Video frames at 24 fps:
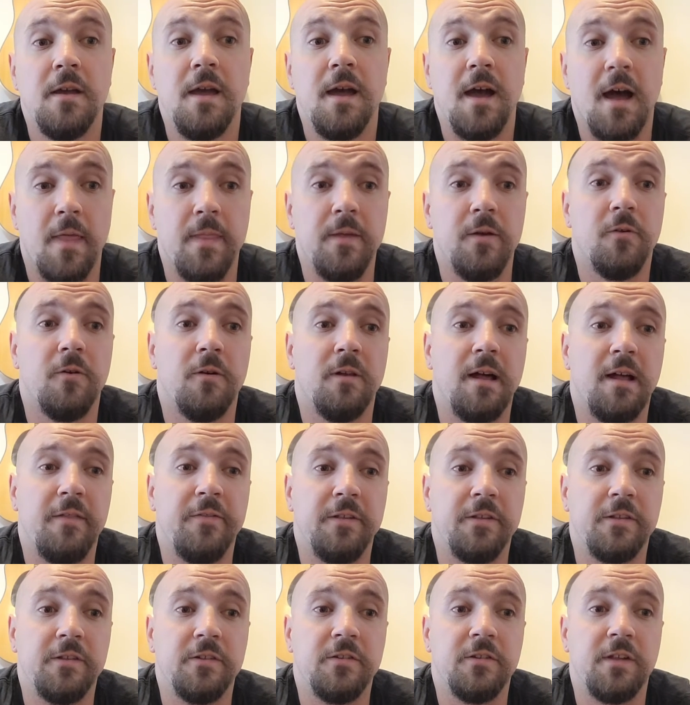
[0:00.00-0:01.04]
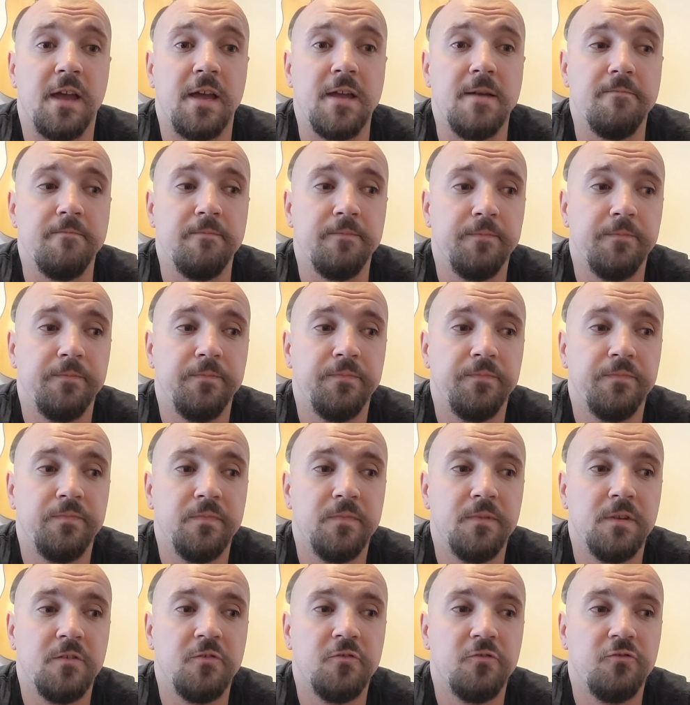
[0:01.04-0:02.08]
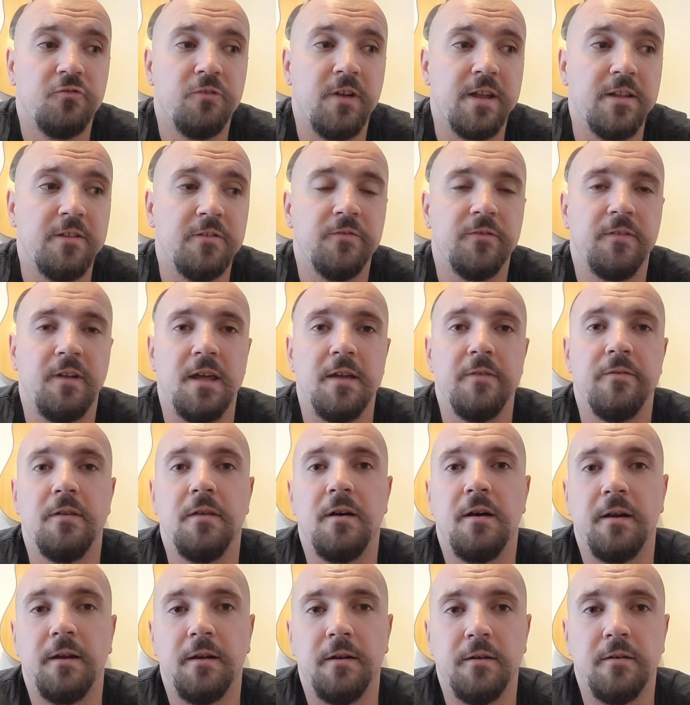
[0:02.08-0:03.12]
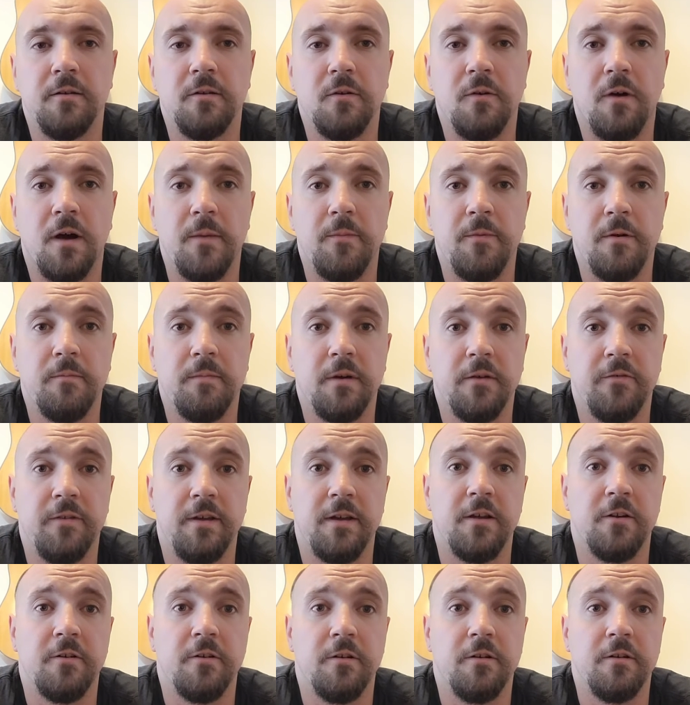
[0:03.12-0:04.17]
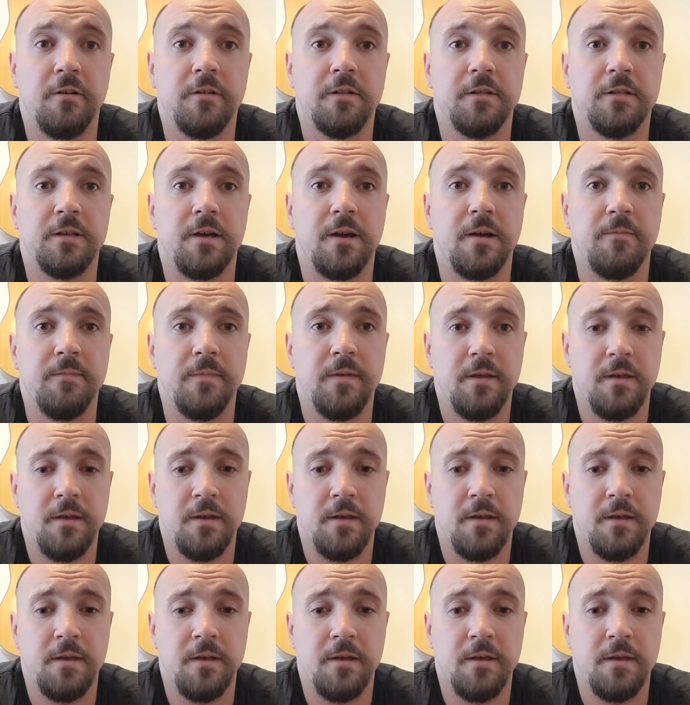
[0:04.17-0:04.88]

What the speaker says: And they all had the same strange flavour that I couldn't quite put my finger on at the time.